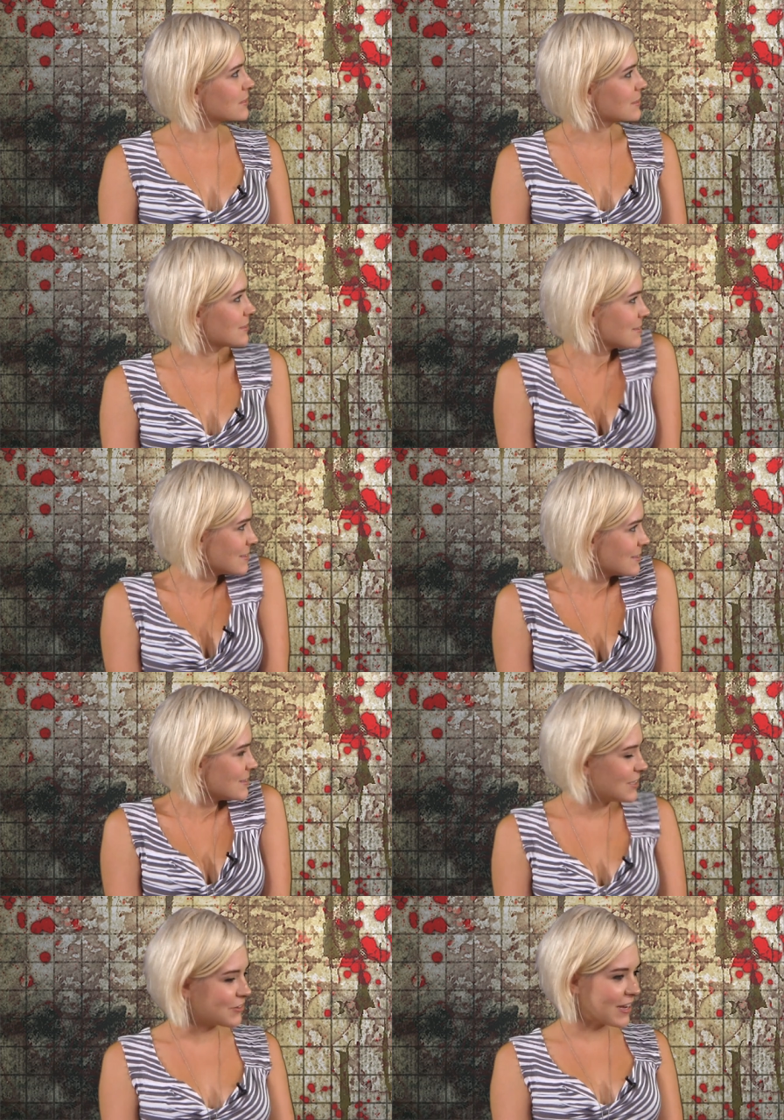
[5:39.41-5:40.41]
And,
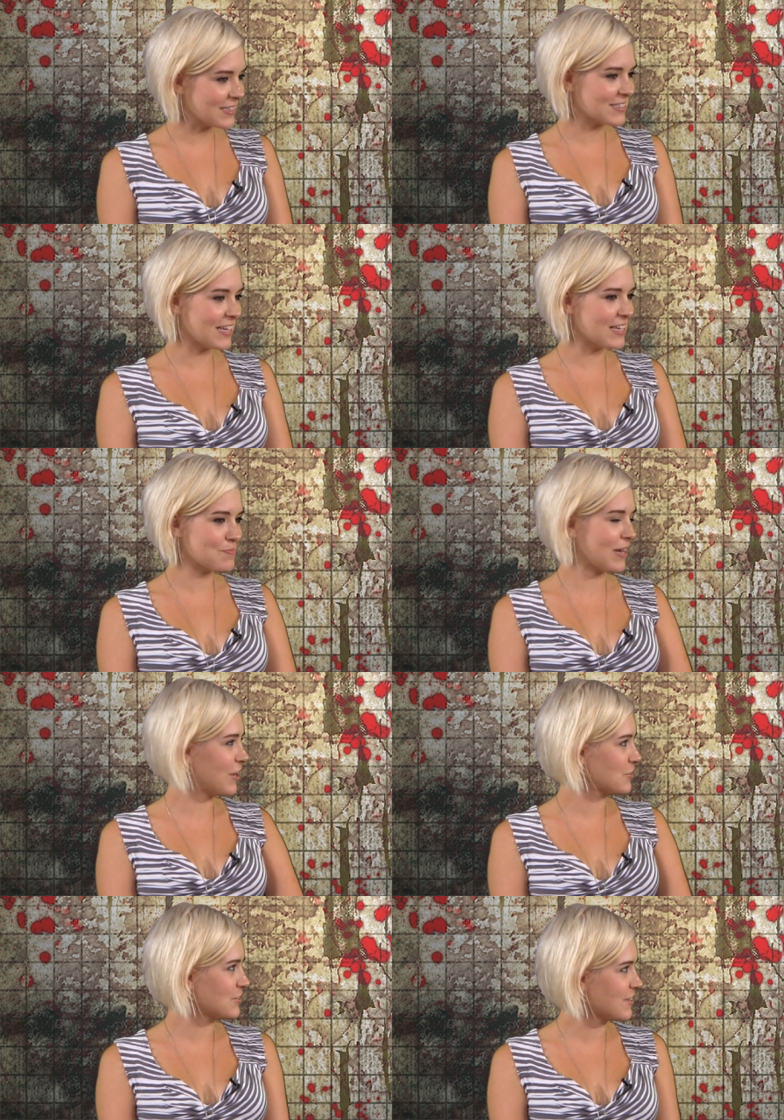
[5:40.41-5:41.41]
yeah, as as my
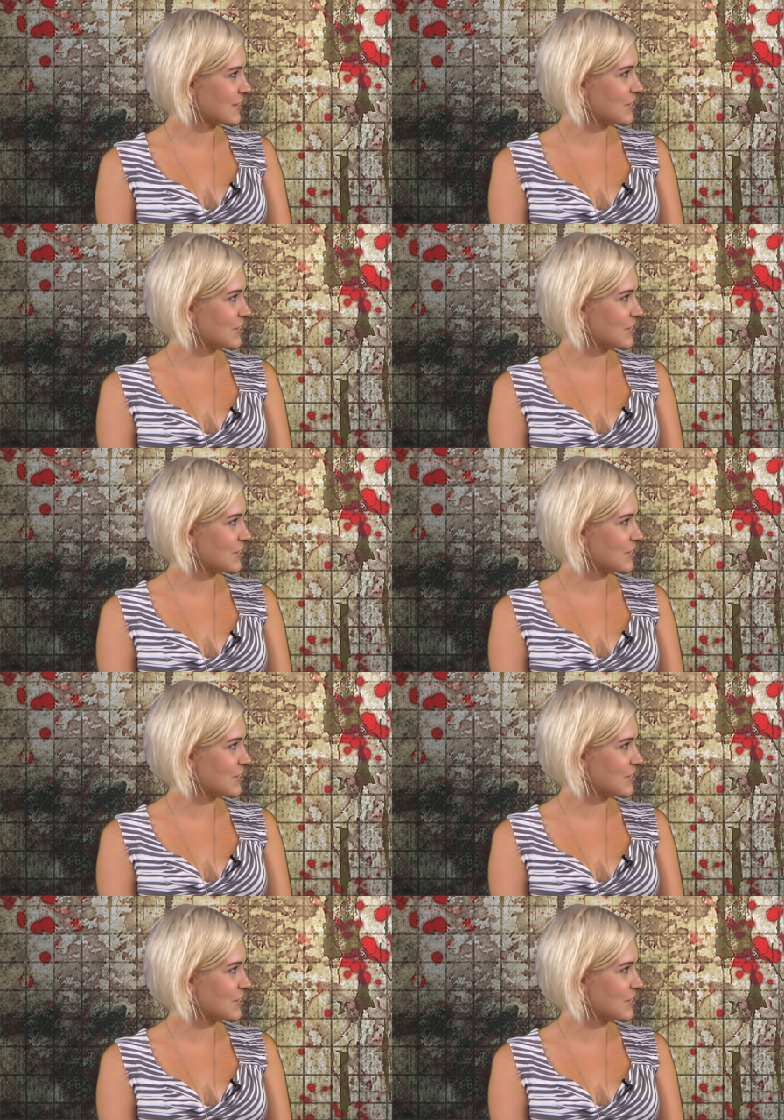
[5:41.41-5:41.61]
characters like